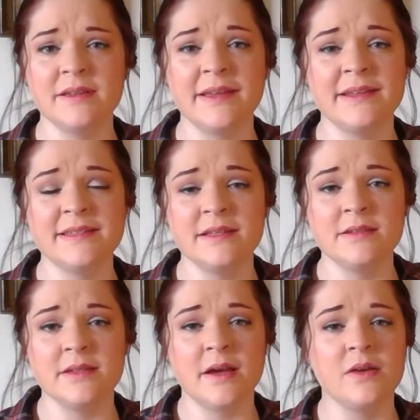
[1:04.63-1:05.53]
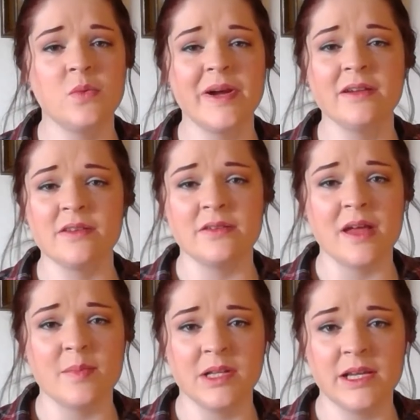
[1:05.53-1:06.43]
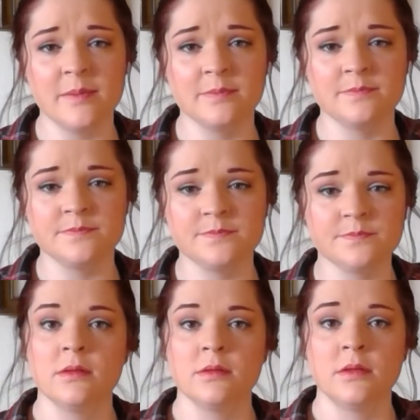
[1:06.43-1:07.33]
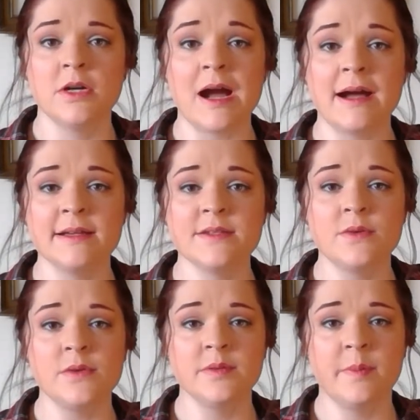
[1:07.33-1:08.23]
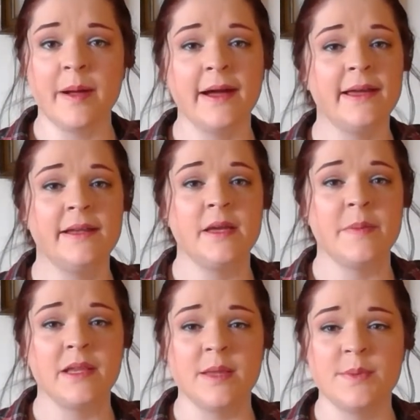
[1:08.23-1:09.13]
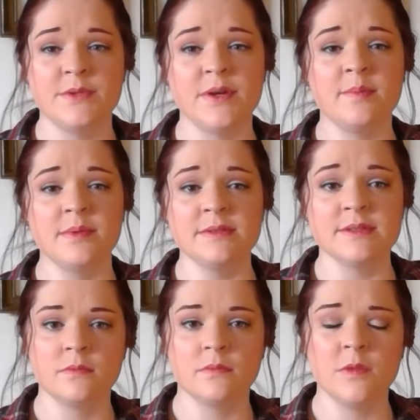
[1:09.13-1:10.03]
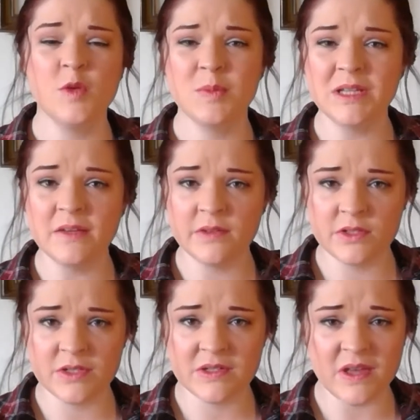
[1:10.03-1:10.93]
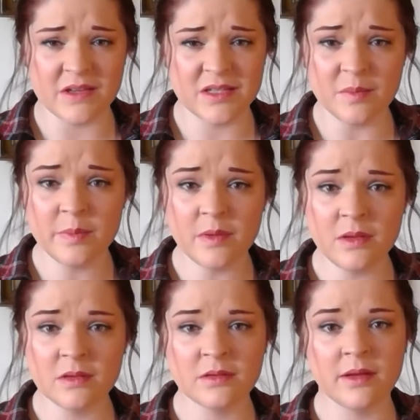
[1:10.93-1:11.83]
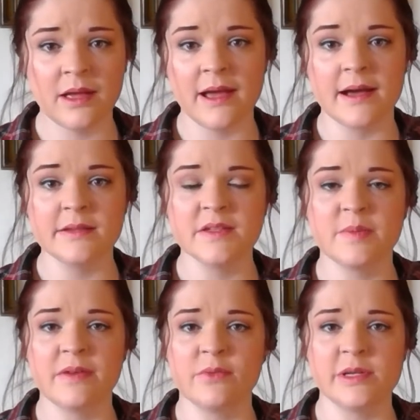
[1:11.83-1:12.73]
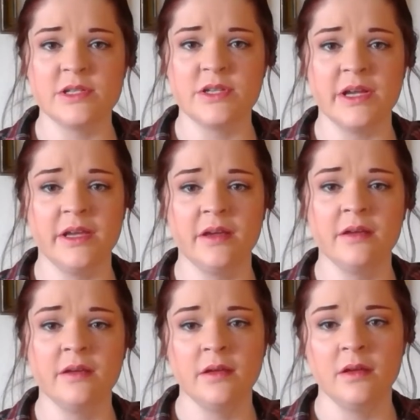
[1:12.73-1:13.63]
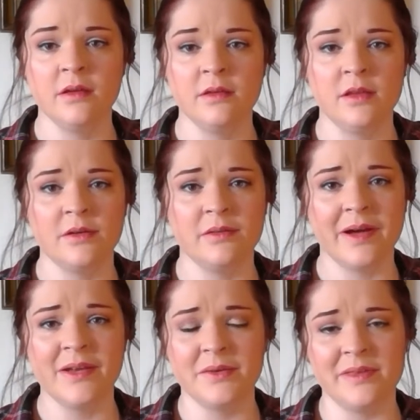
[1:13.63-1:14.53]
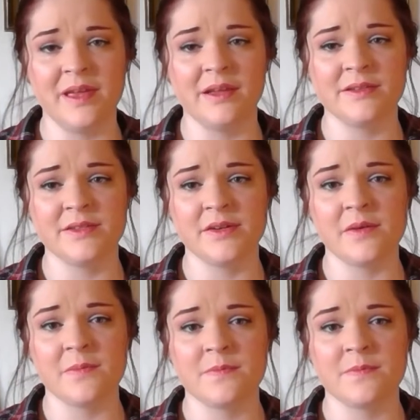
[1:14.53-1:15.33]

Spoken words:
innocent, unaware little Emily. Her eyes hold mine, and my lip trembles. You believe it's just that simple? I ask, my voice shaking, though I know the answer.